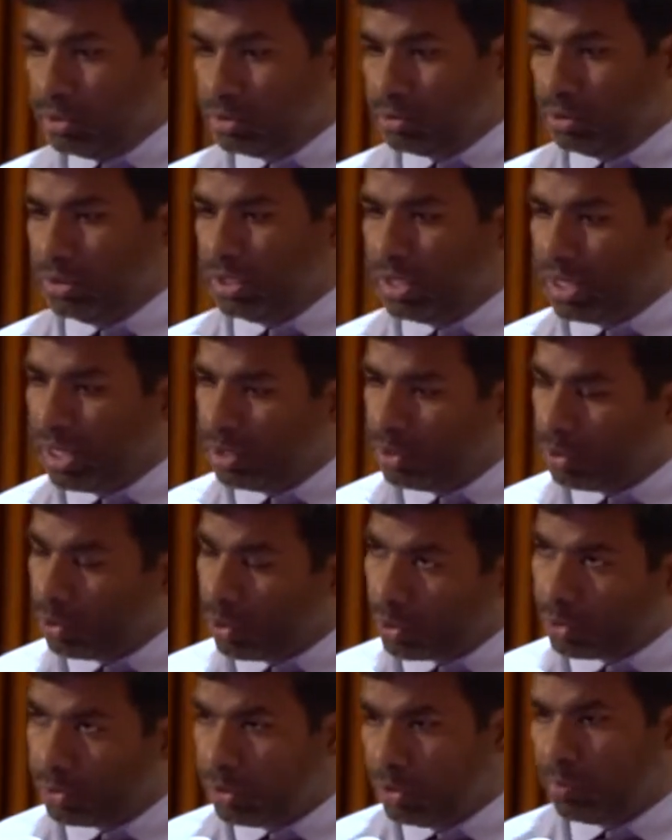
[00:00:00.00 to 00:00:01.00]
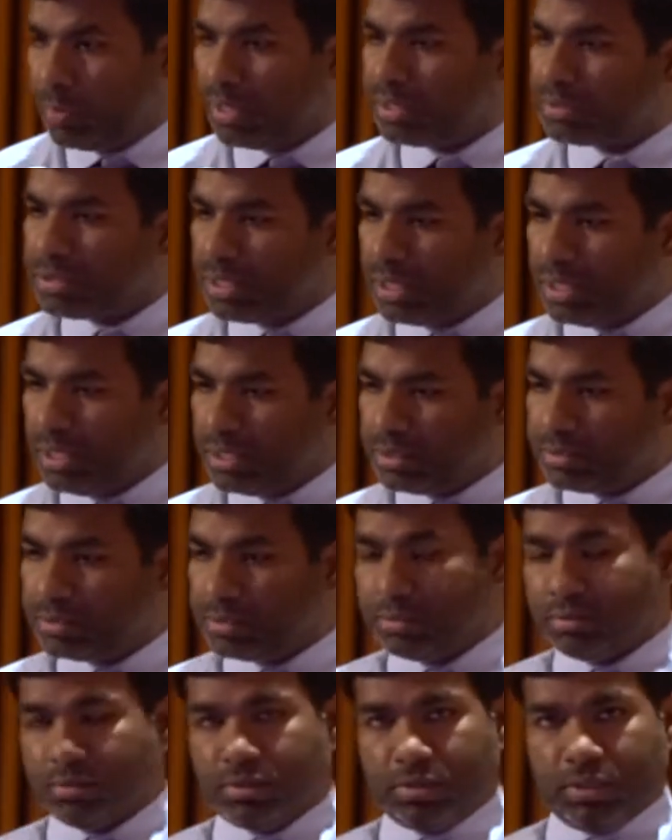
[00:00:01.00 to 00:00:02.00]
So there are no human
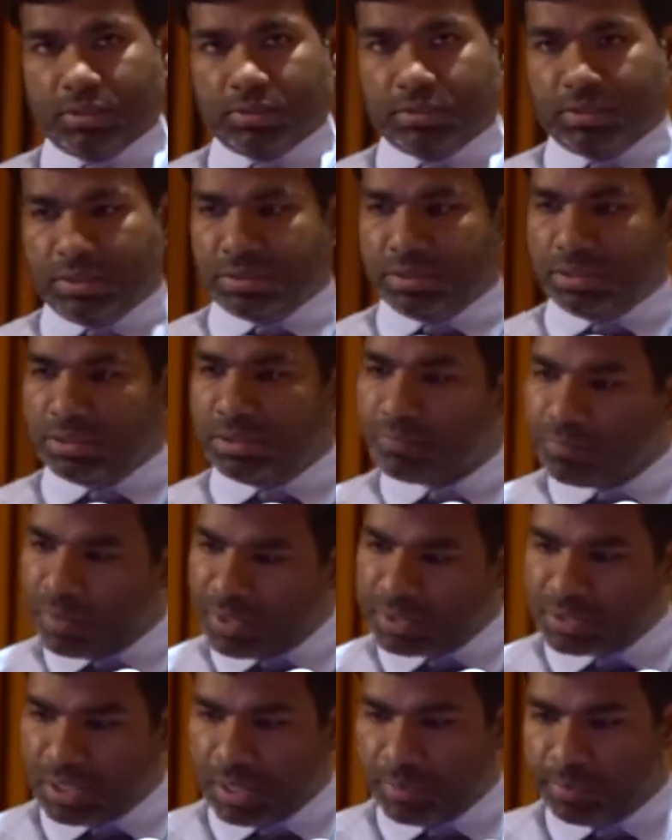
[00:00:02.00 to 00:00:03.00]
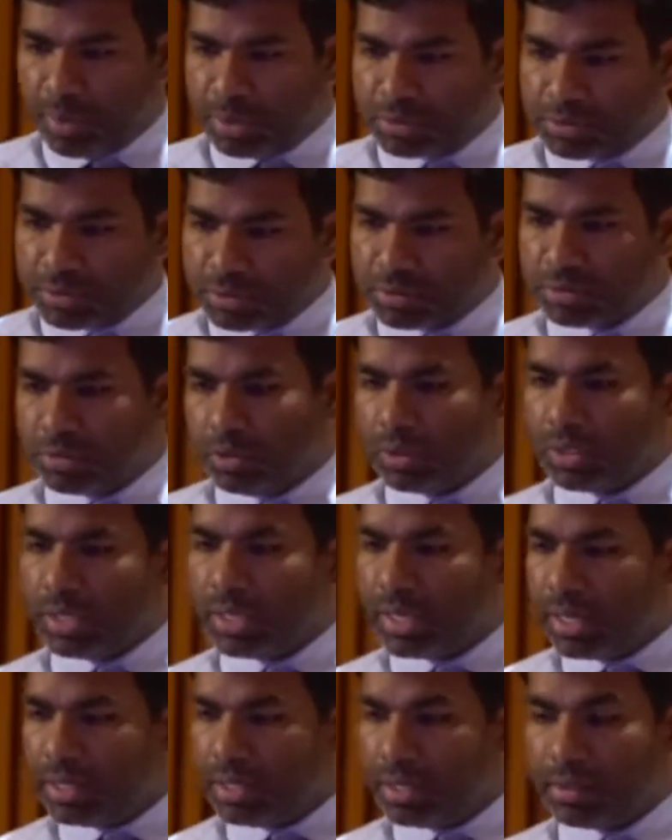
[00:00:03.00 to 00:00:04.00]
studies. So this is the first hypothesis
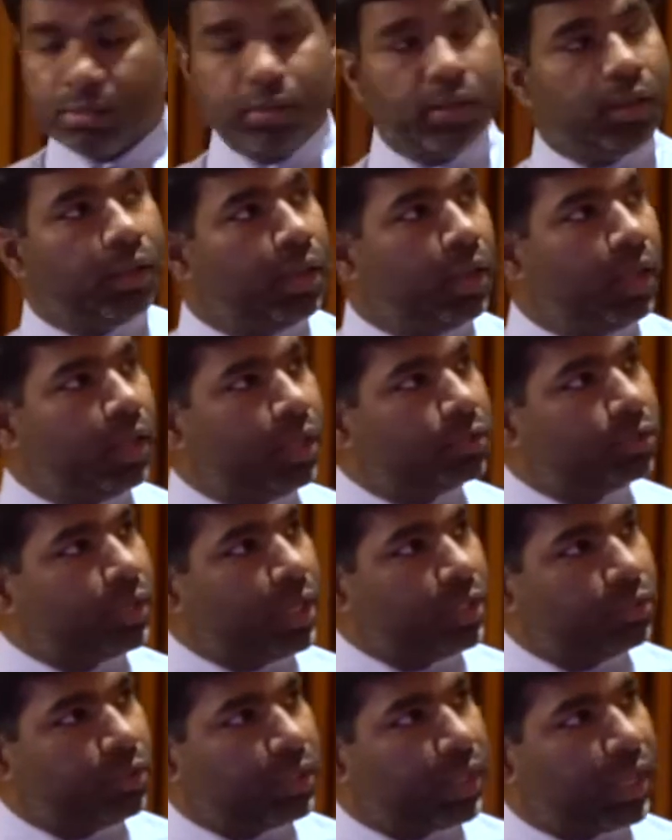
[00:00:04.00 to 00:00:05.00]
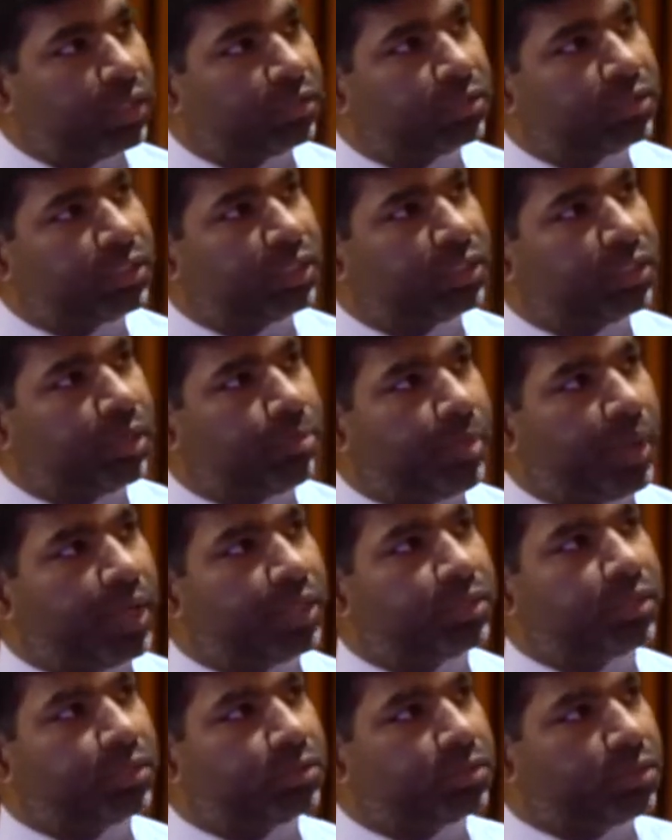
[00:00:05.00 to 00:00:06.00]
looking at it. So as you can see, the
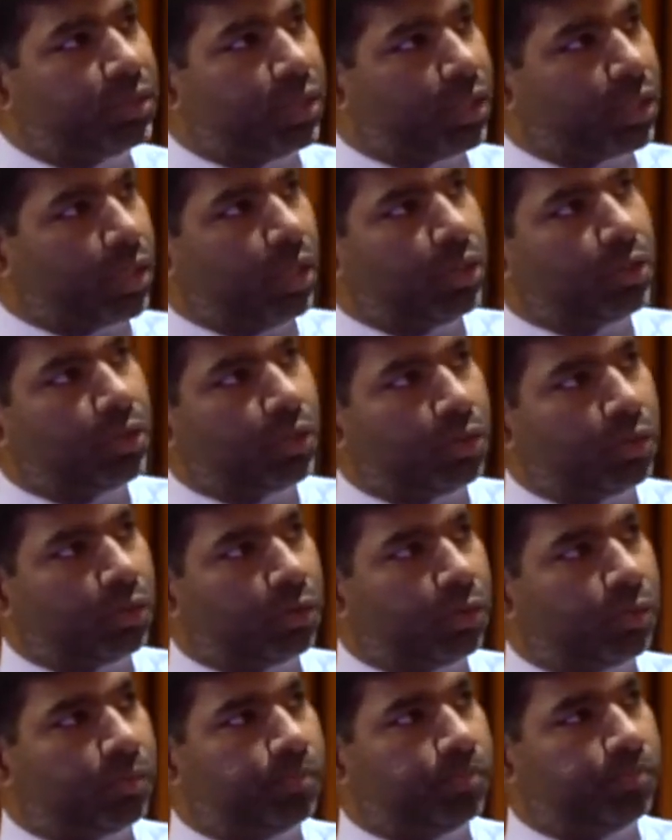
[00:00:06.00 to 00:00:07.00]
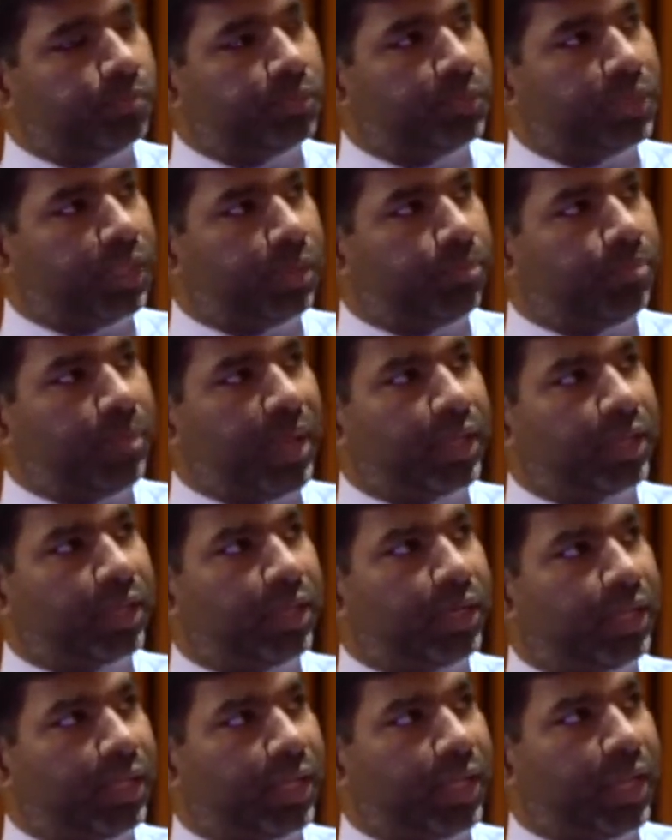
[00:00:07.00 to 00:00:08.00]
patients in the control group, the
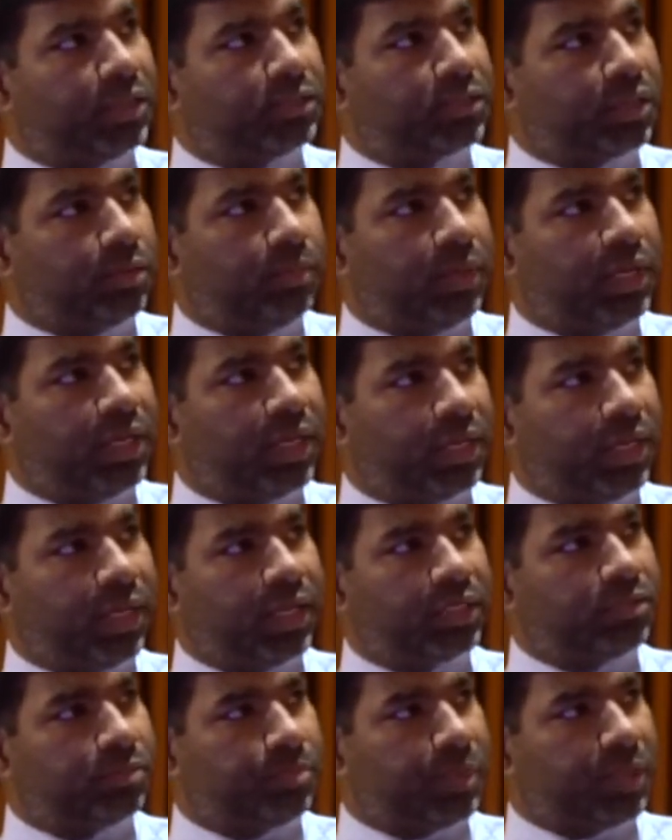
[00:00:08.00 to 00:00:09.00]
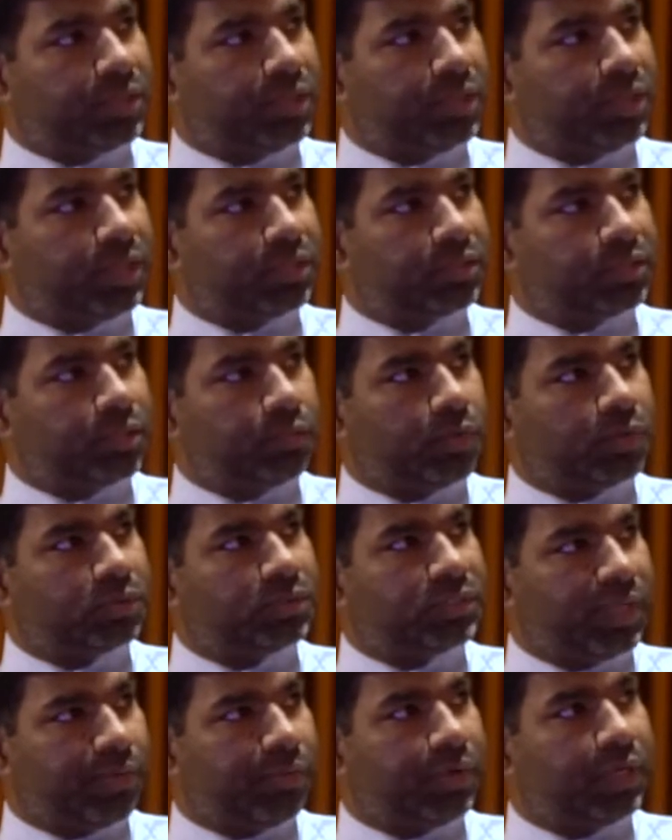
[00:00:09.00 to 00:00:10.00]
pancreatic cancer median age presentation was
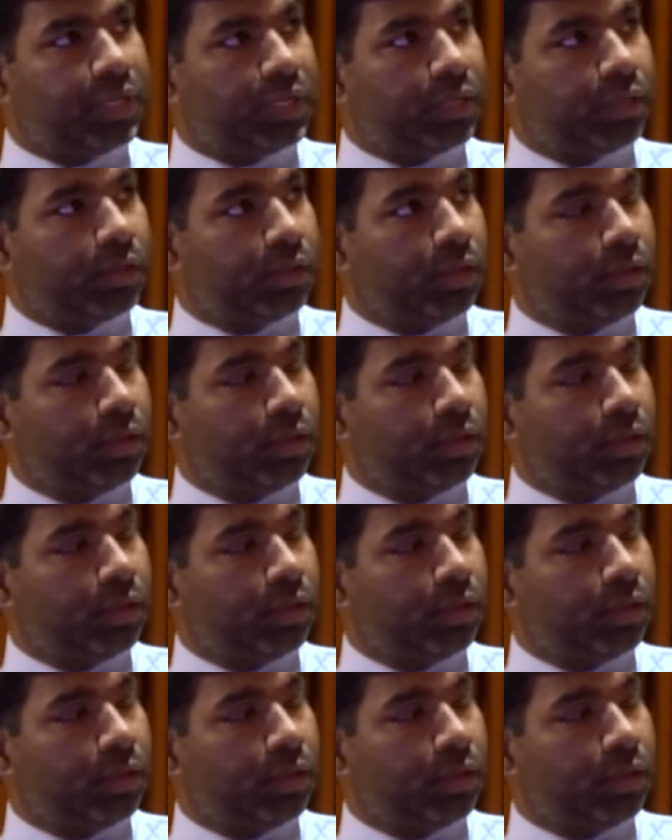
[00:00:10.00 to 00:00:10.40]
70.